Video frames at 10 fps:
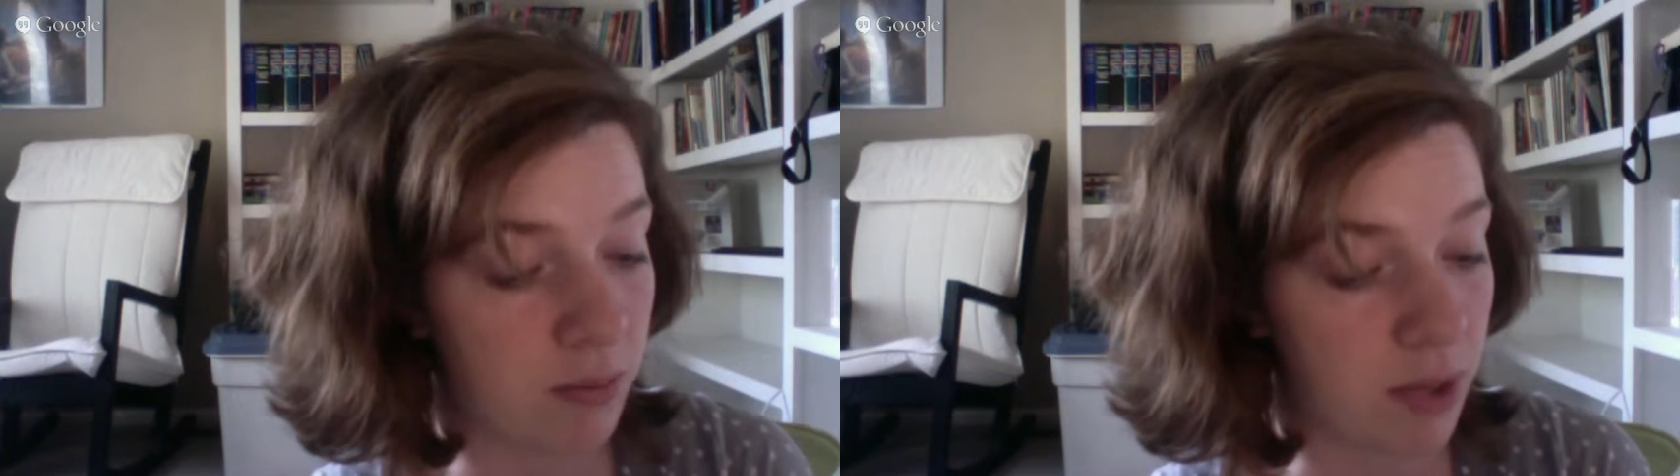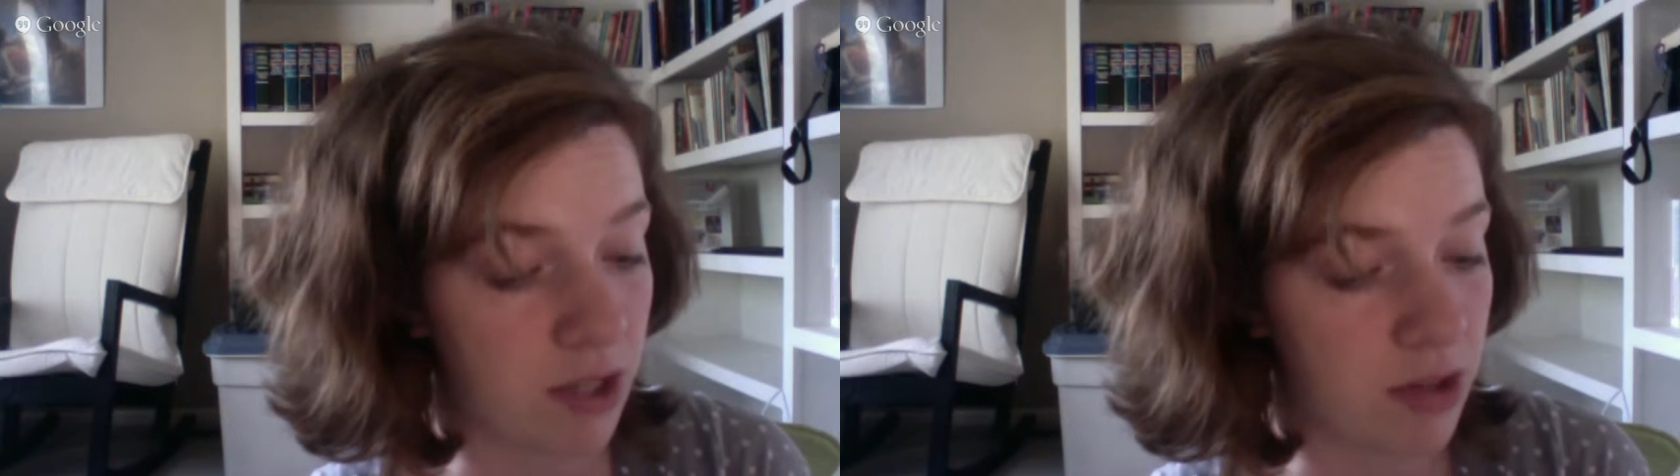
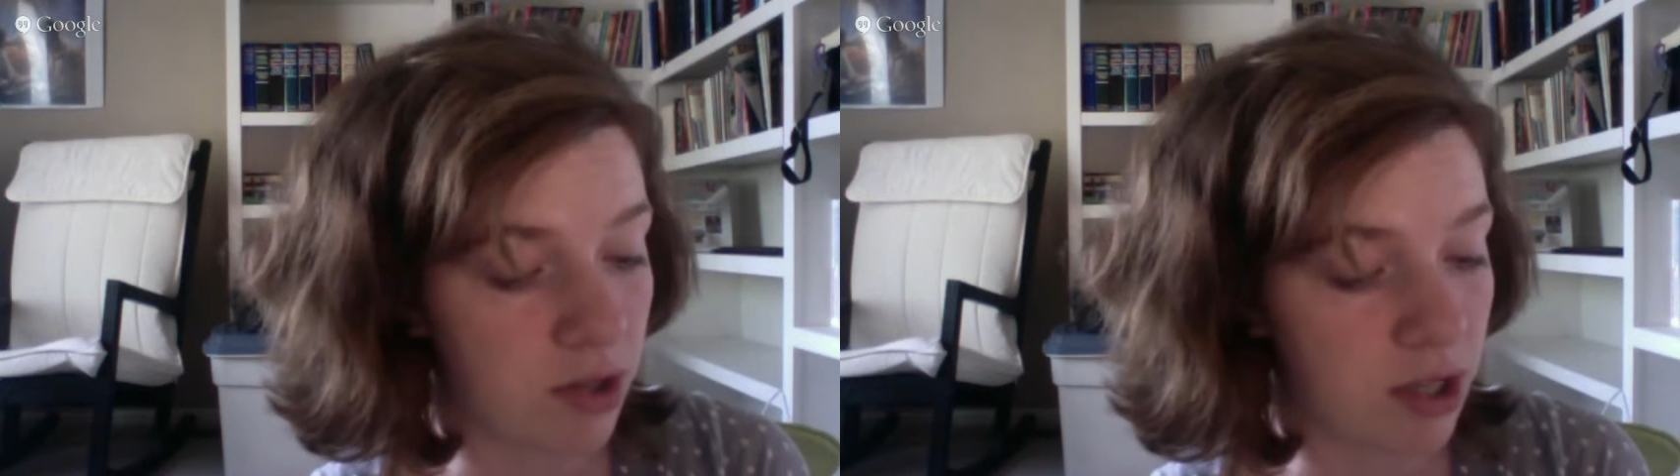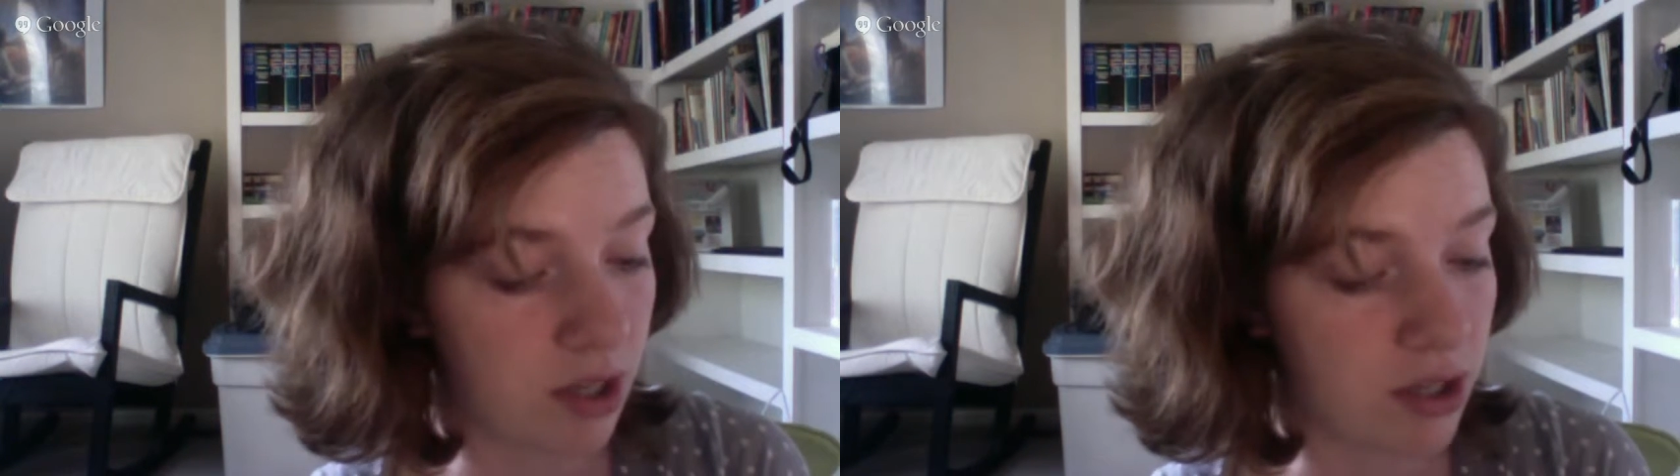because you
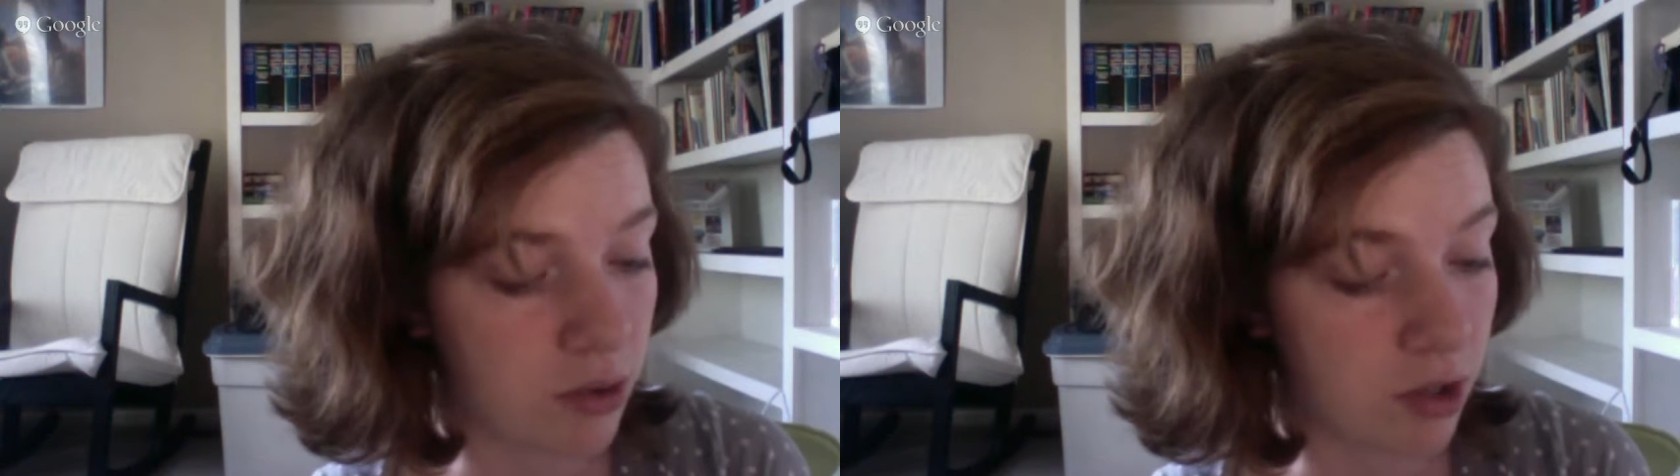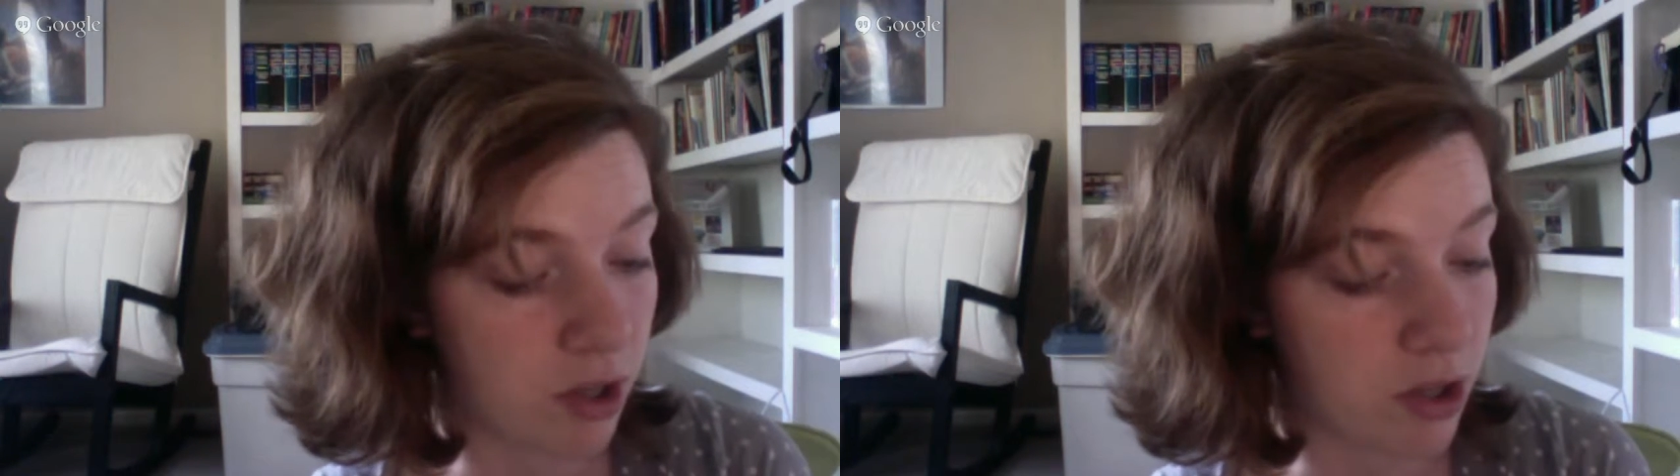can get
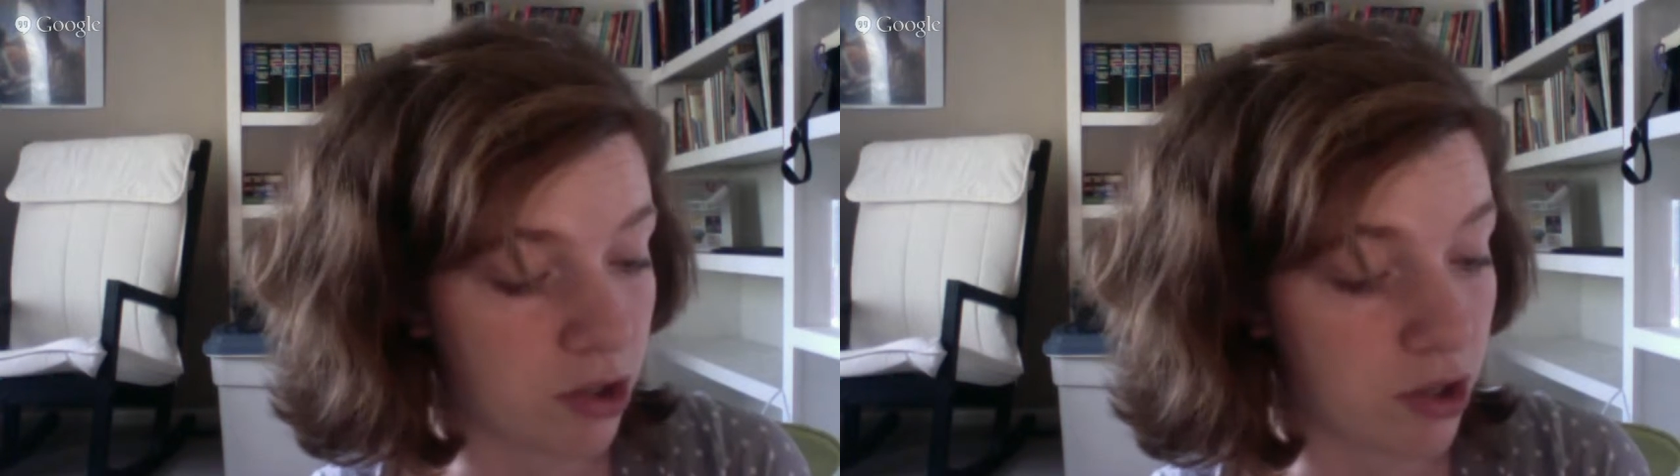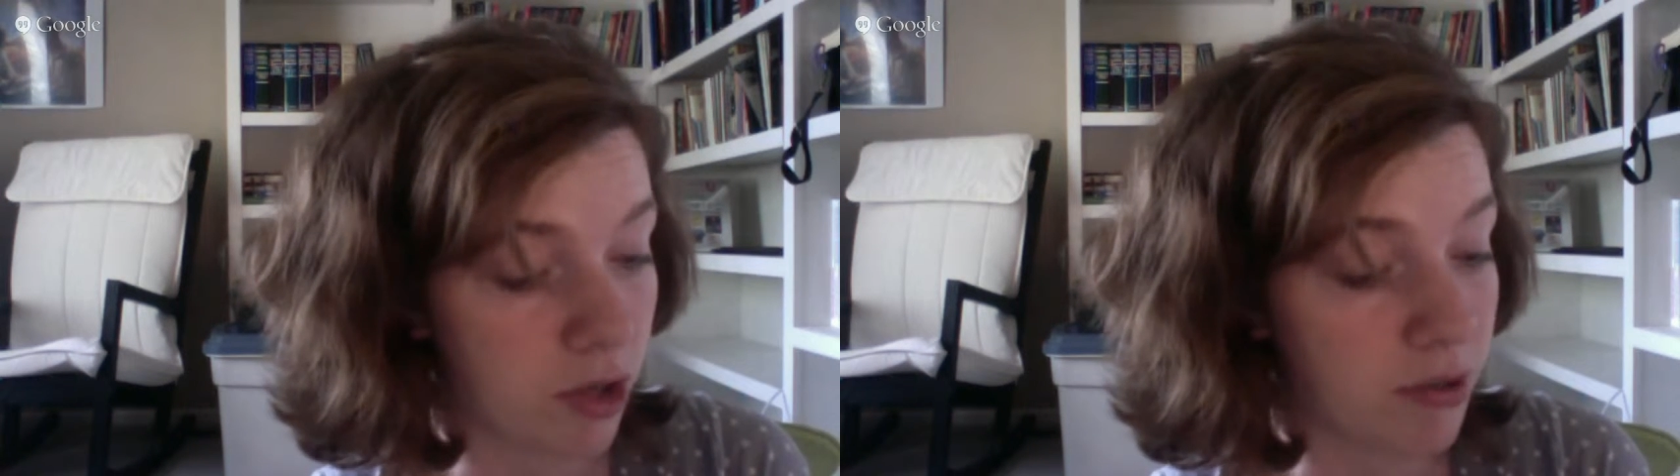into a lot of
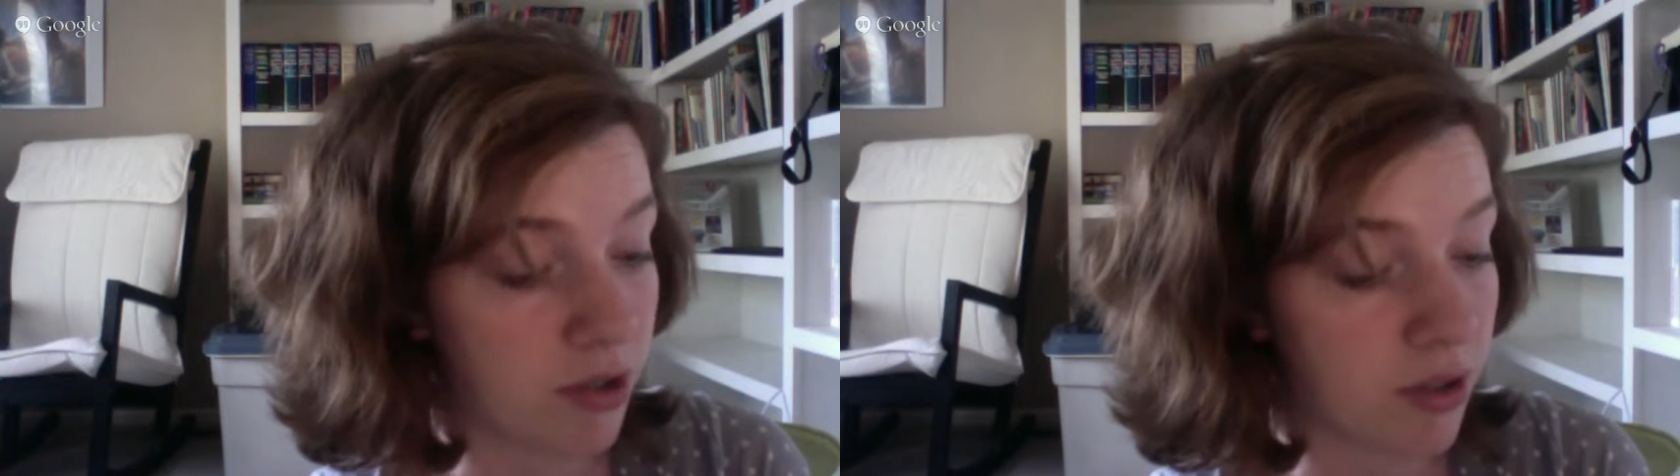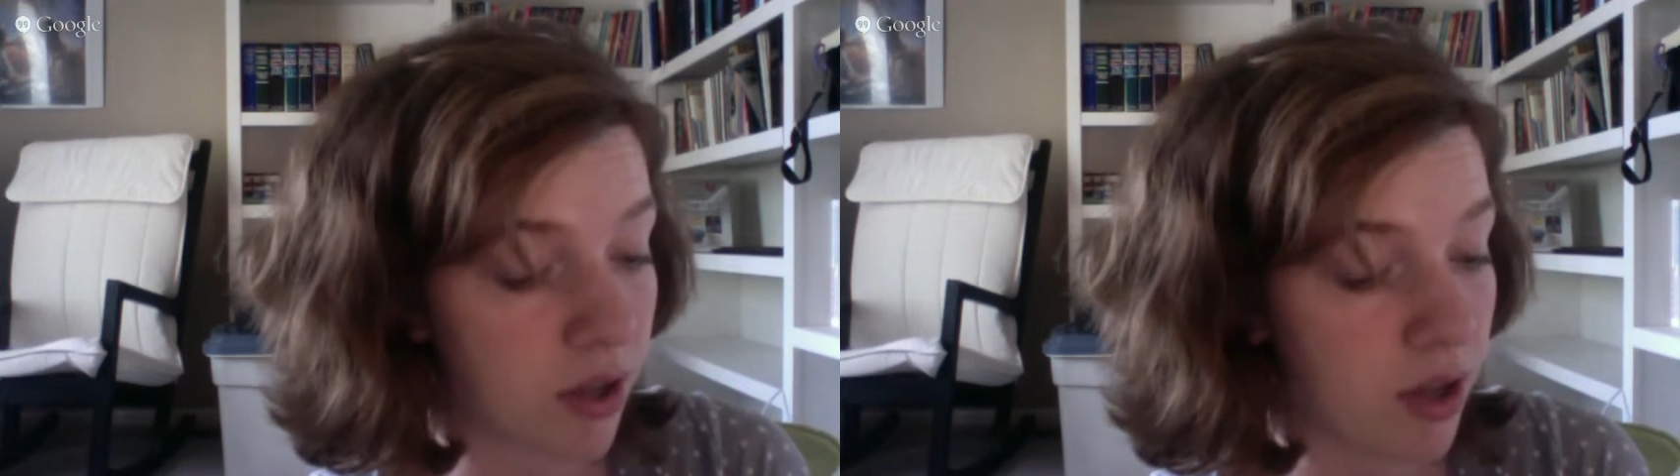
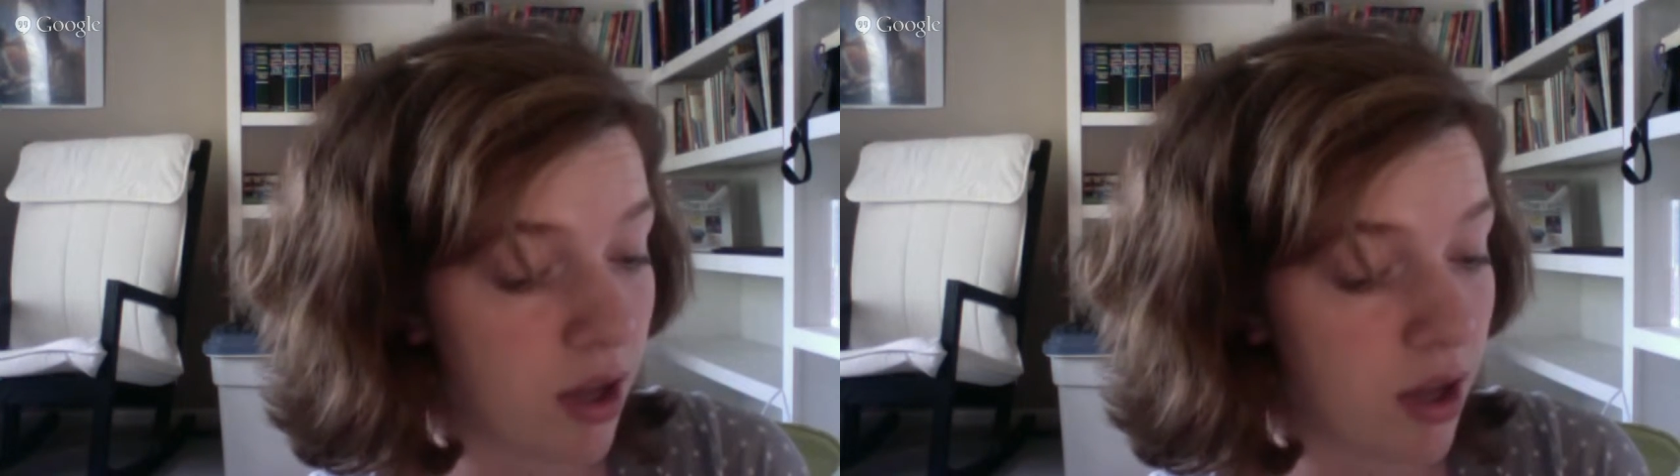trouble.